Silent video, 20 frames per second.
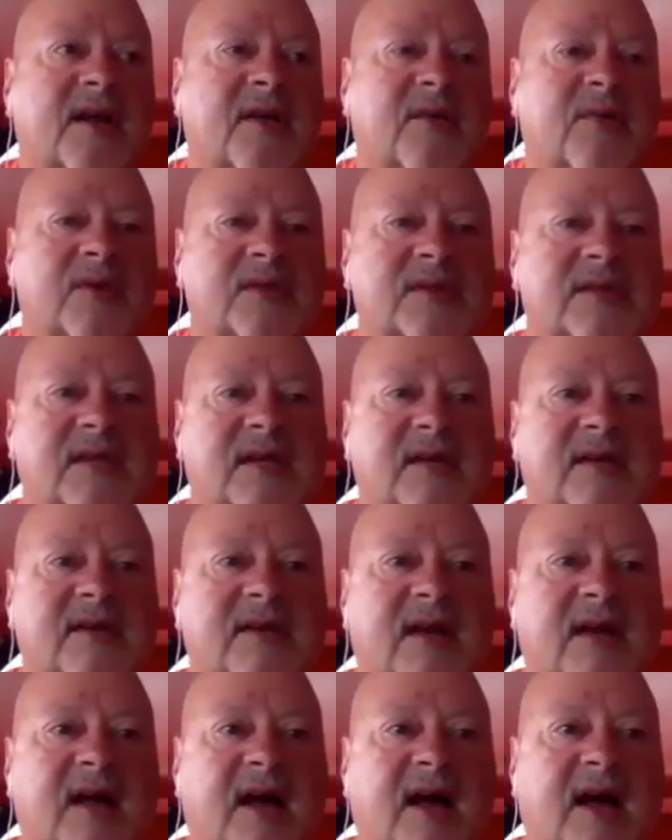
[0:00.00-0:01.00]
Was
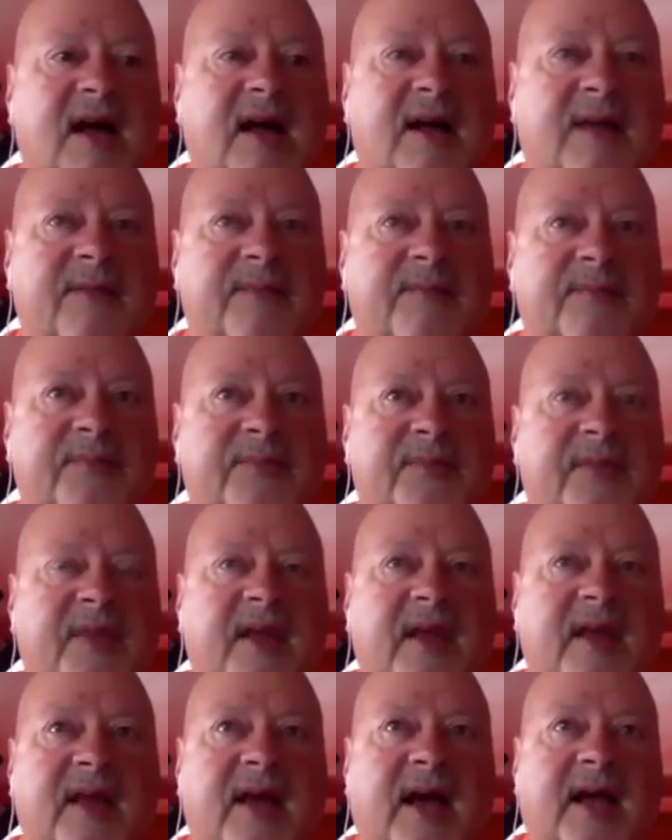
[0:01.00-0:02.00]
a
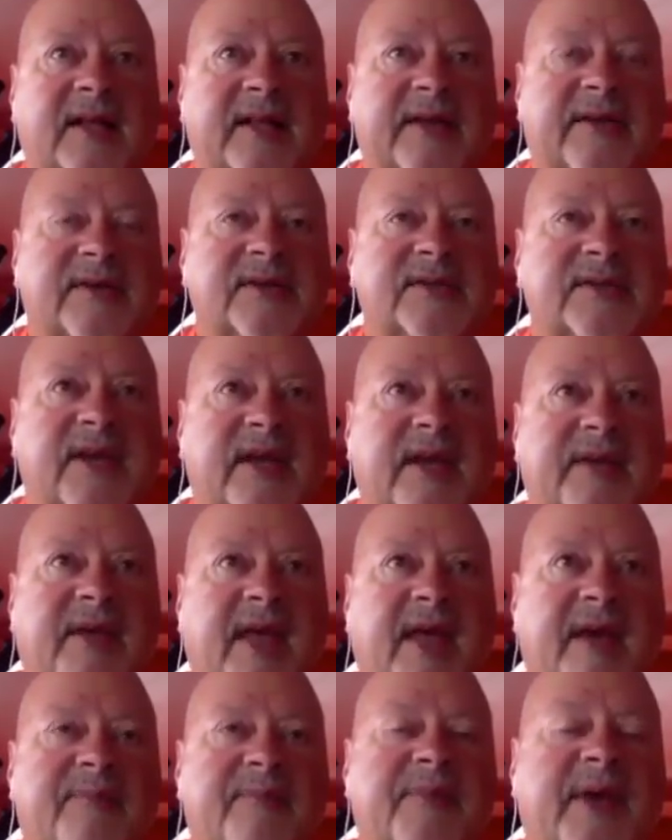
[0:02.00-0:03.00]
literacy
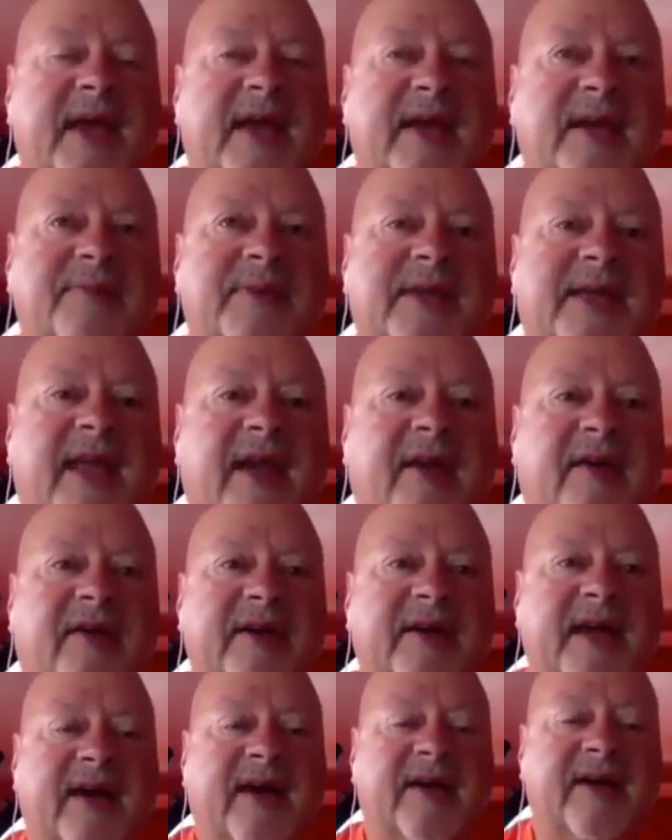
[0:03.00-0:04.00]
campaign to be
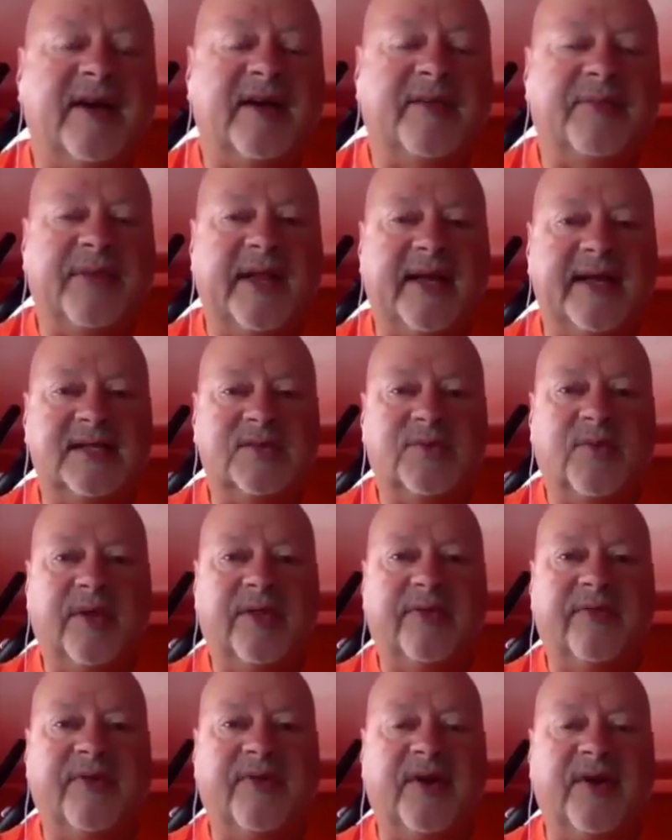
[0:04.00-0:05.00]
carried out in a place
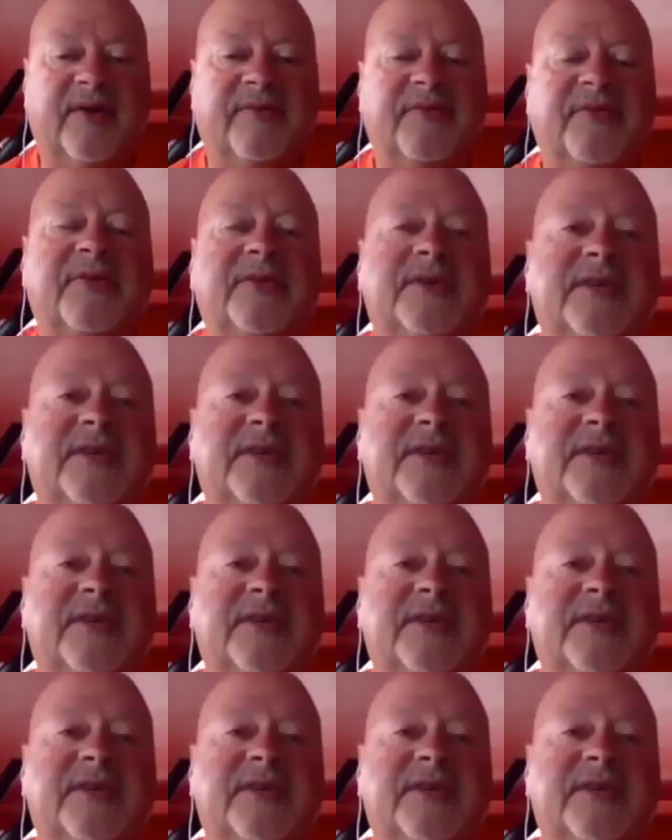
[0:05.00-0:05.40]
with very few